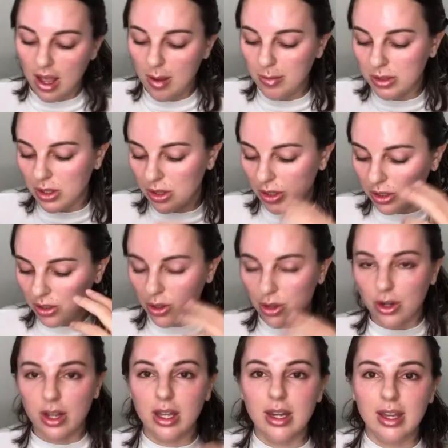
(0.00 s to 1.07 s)
So you're
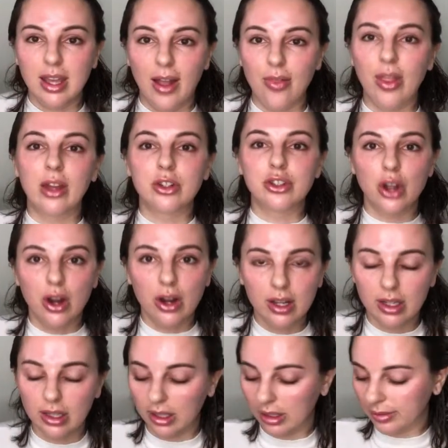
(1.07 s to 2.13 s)
gonna get that
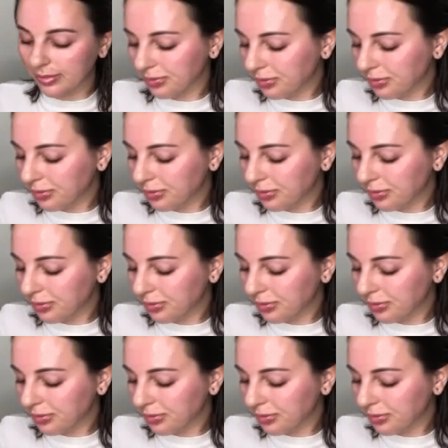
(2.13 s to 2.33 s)
darkening,